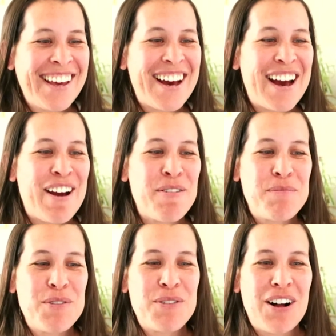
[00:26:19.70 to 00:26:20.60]
I
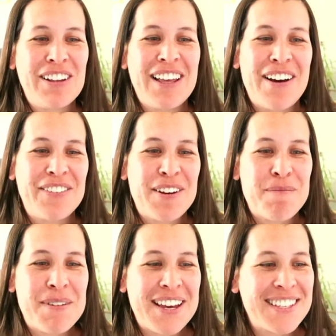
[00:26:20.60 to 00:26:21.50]
hope you all have an
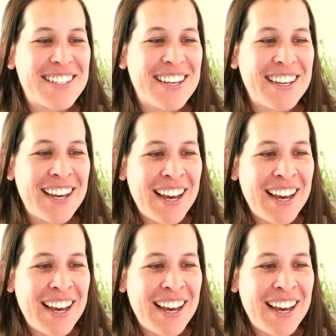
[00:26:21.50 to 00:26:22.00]
amazing